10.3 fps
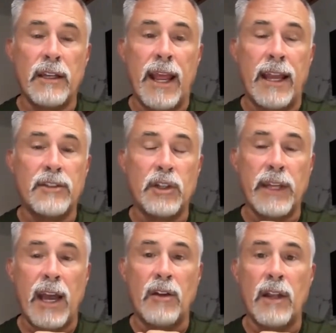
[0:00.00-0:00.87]
and
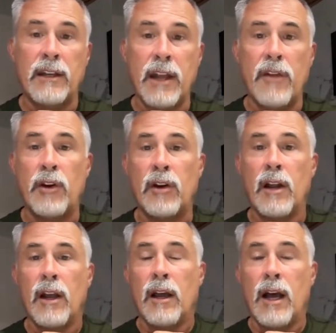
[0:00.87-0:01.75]
took out another
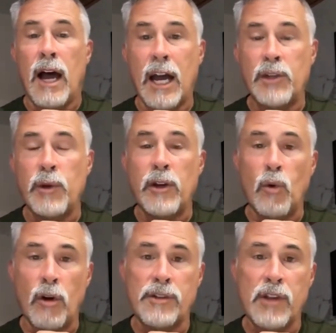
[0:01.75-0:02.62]
100
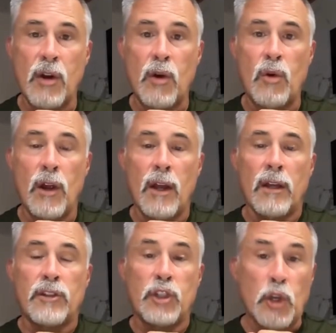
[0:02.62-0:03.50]
or so
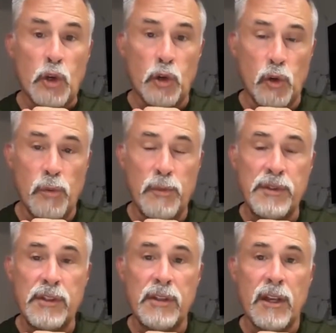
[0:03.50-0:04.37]

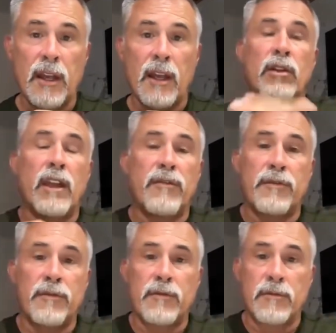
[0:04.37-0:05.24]
tubes.
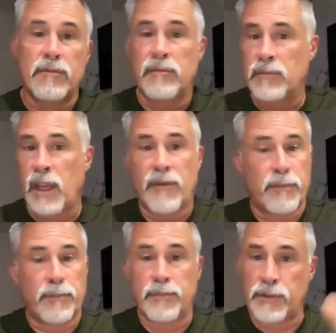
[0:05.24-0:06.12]
They've
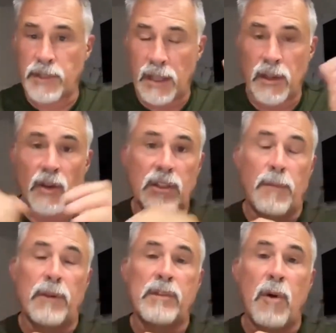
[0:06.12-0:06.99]
sent those
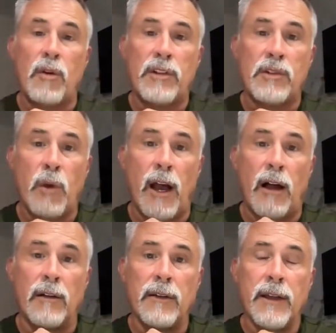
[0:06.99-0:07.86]
up in smoke as
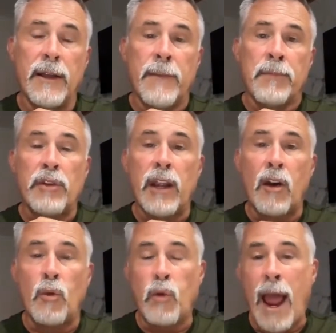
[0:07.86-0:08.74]
well. They
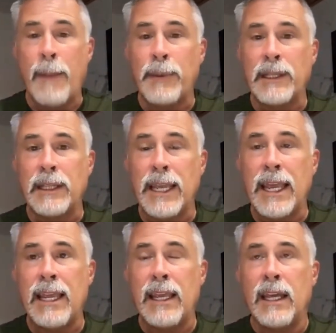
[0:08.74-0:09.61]
are
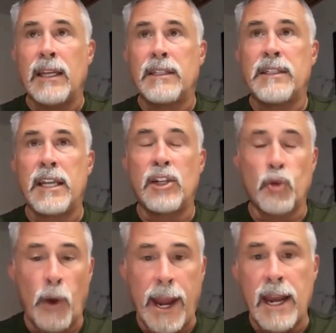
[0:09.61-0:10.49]
rapidly
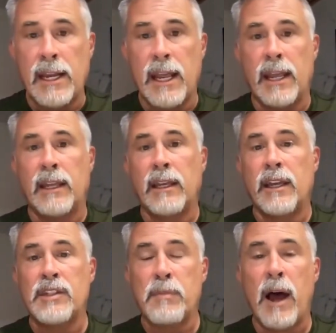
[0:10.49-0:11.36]
degrading
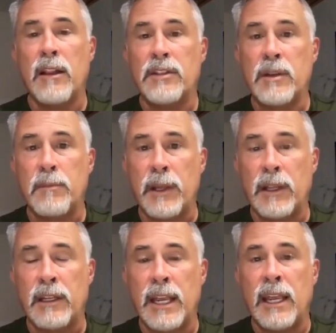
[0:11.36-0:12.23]
Hezbollah's
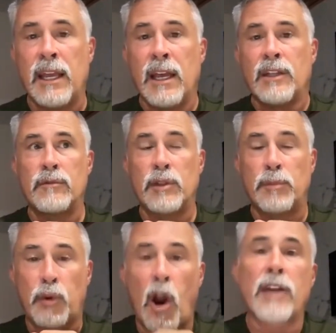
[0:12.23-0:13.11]
ability to
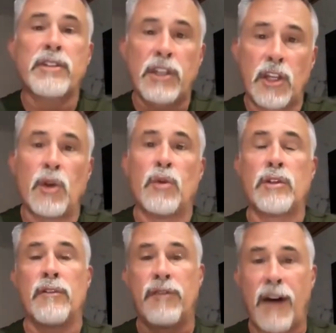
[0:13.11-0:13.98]

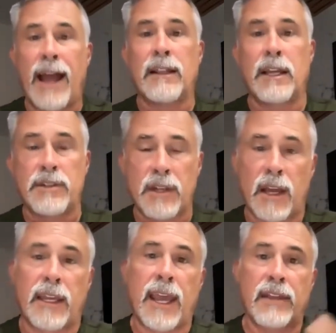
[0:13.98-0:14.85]
prosecute violence
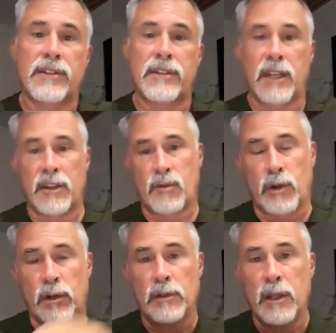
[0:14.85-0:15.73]
against Israel.